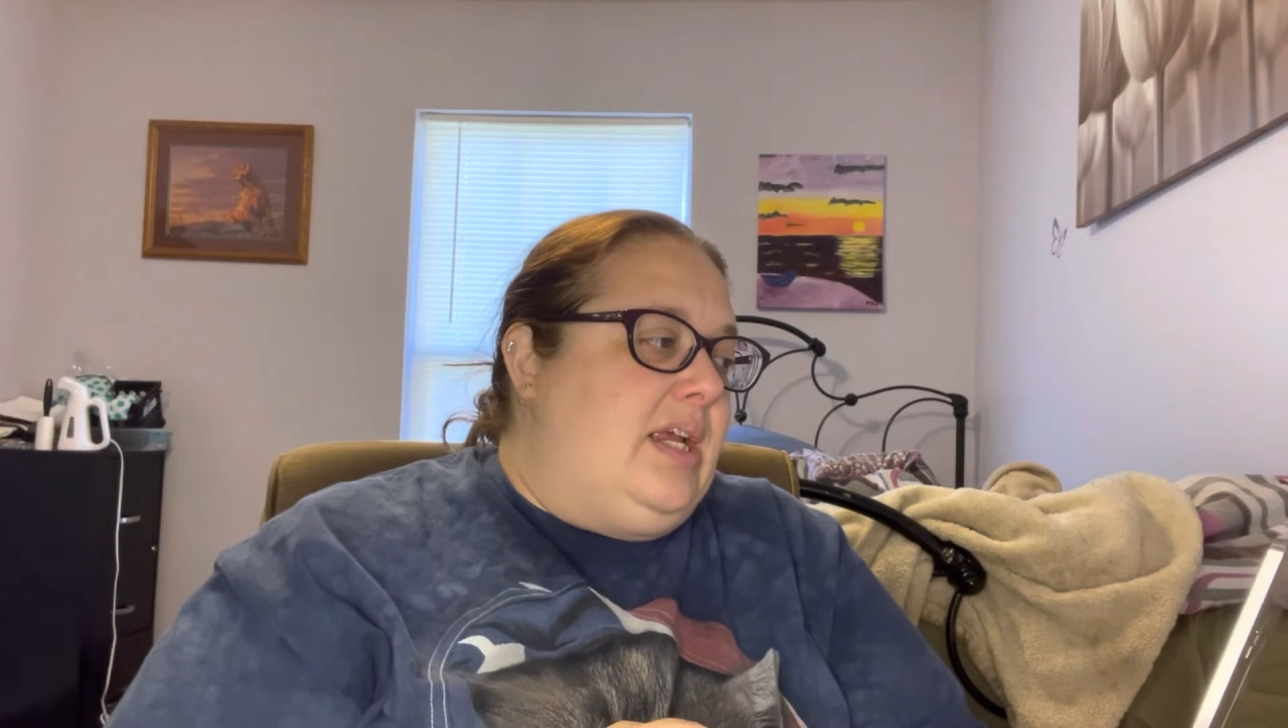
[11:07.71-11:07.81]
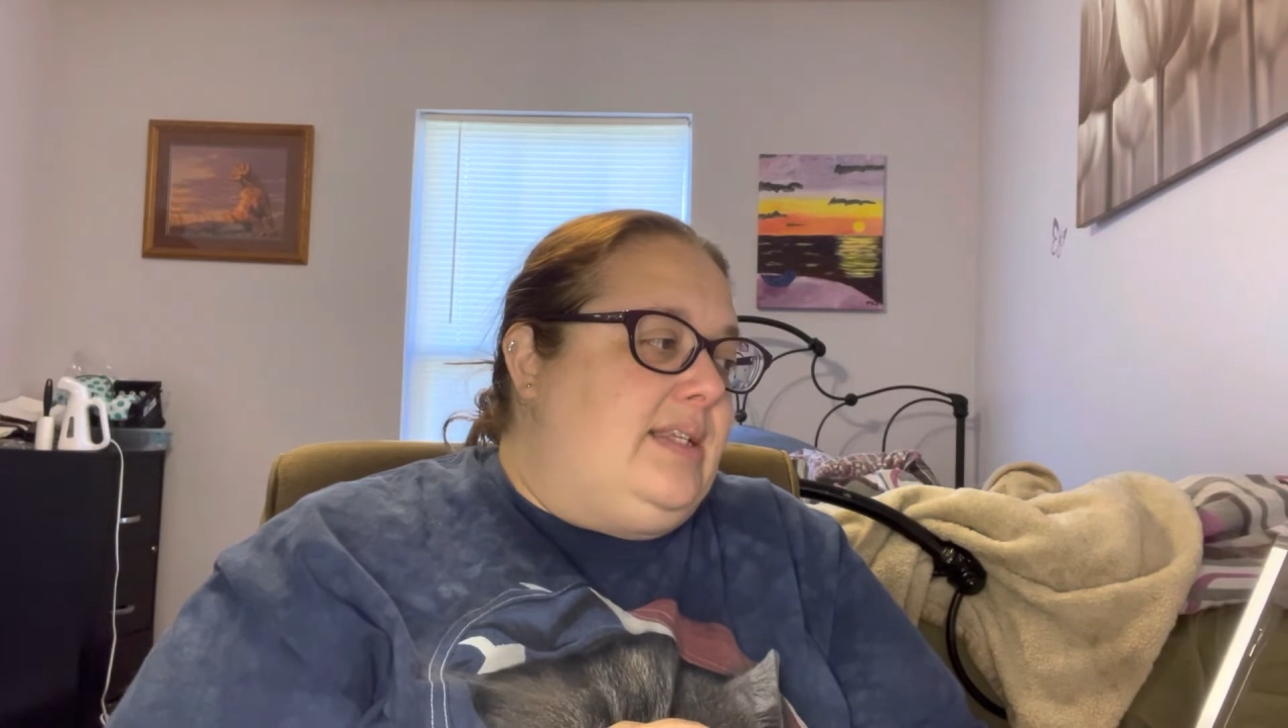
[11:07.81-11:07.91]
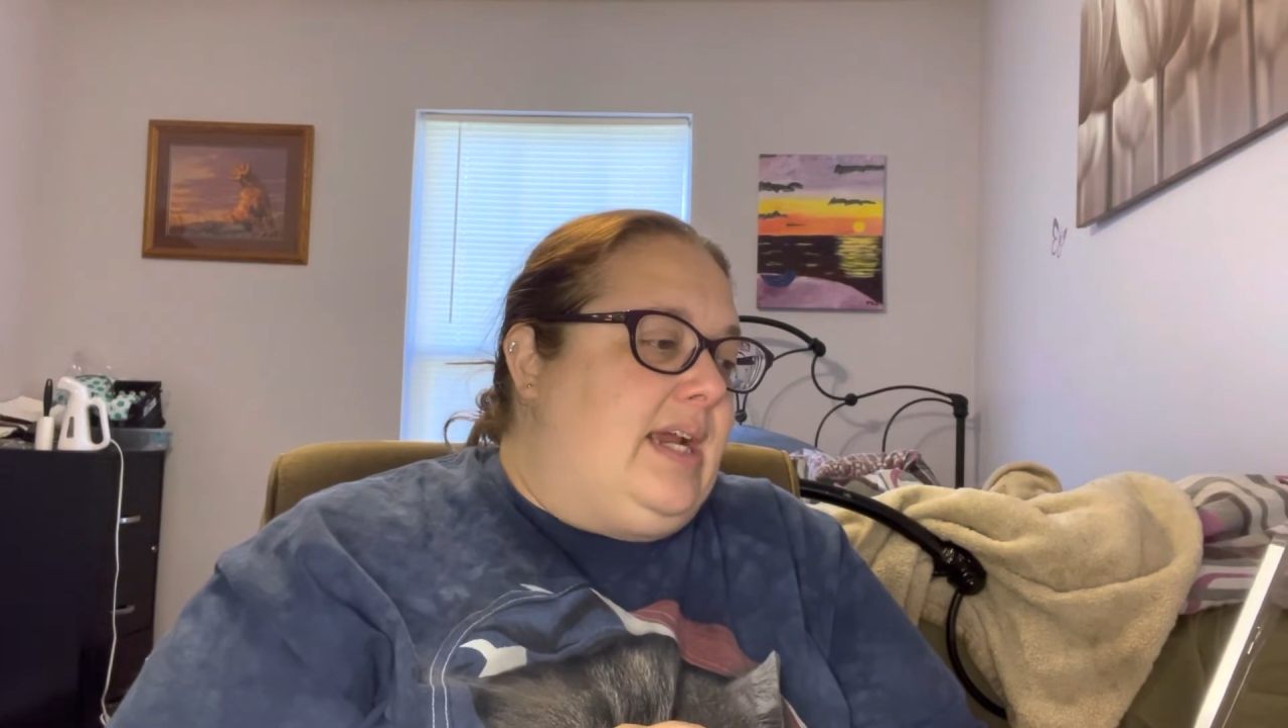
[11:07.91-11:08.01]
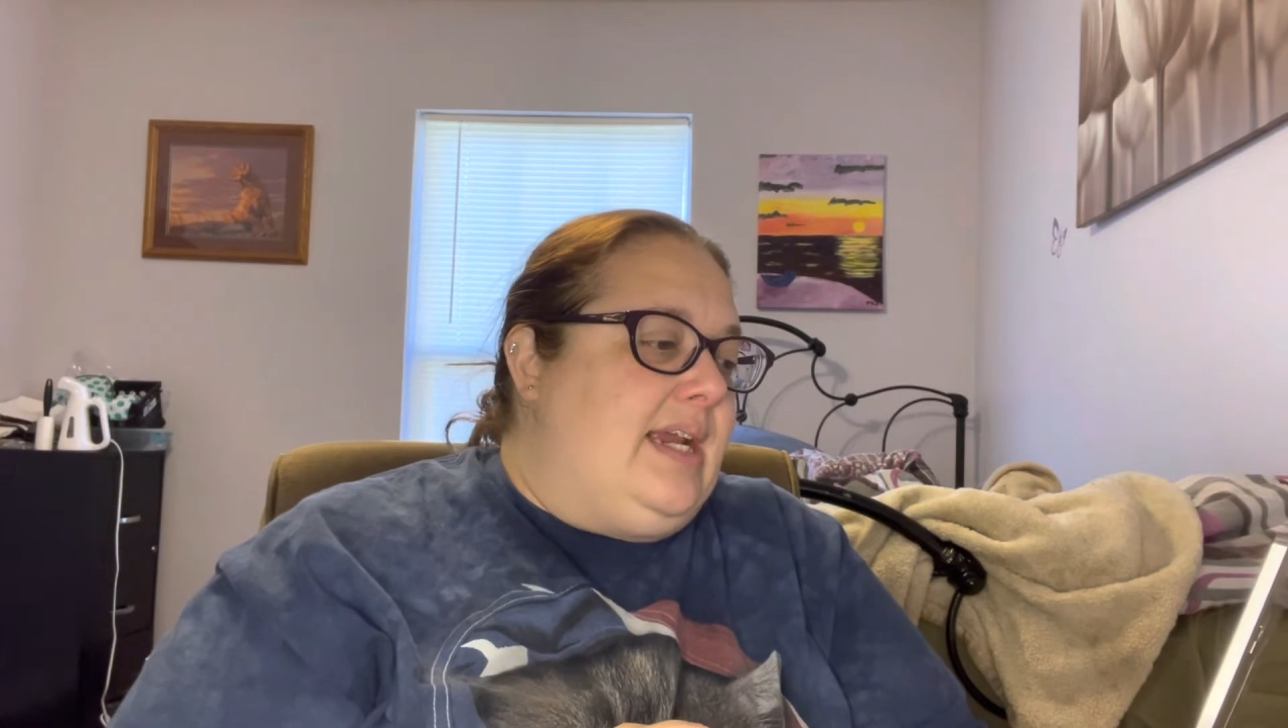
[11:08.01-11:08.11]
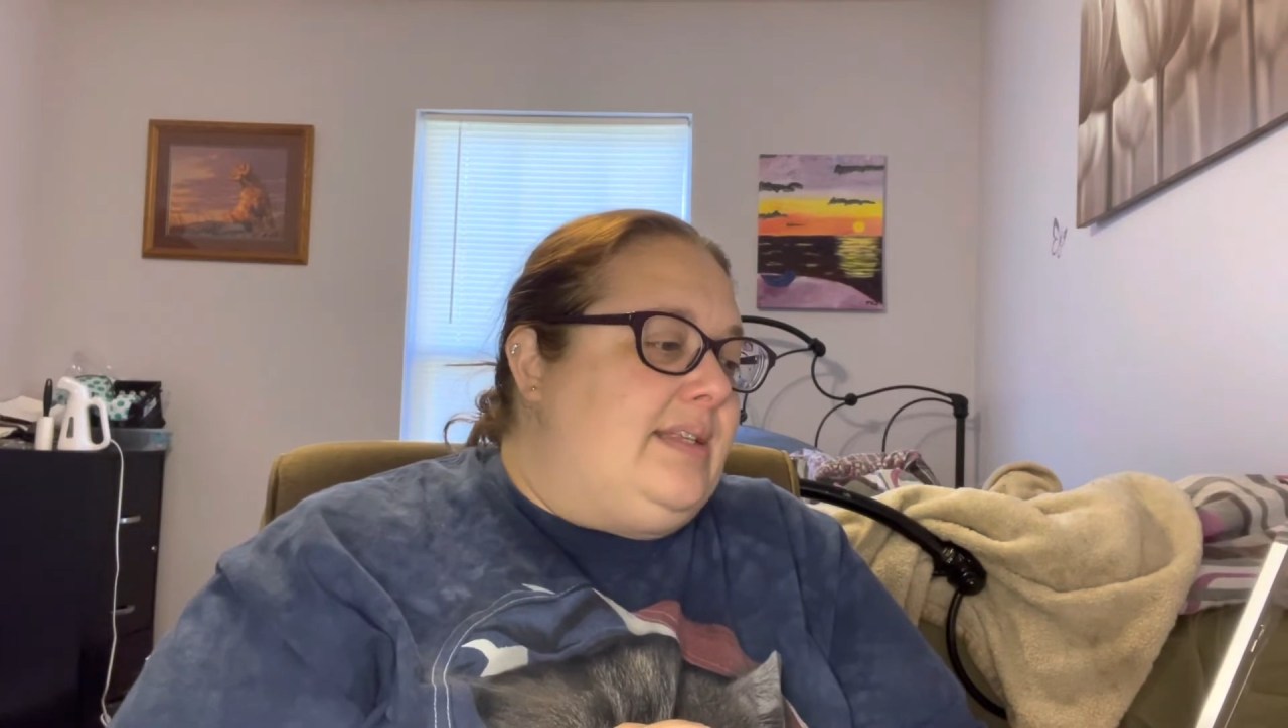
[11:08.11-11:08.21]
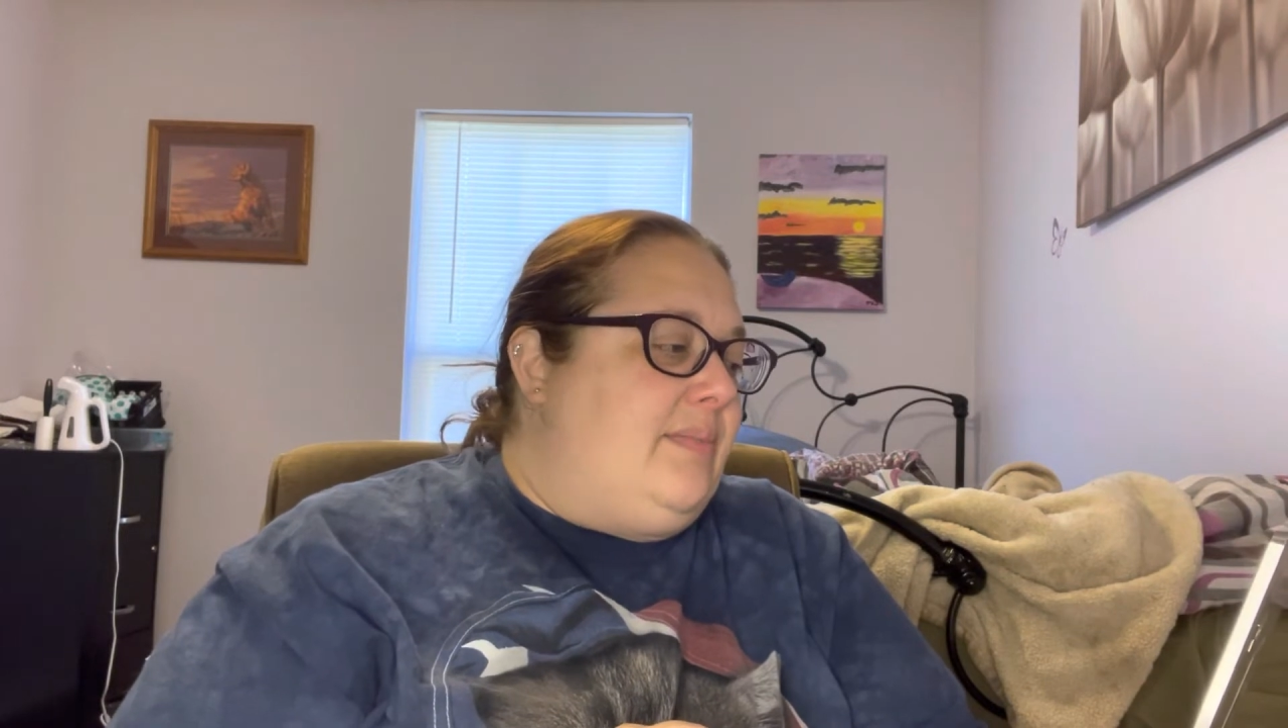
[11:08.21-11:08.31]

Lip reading: size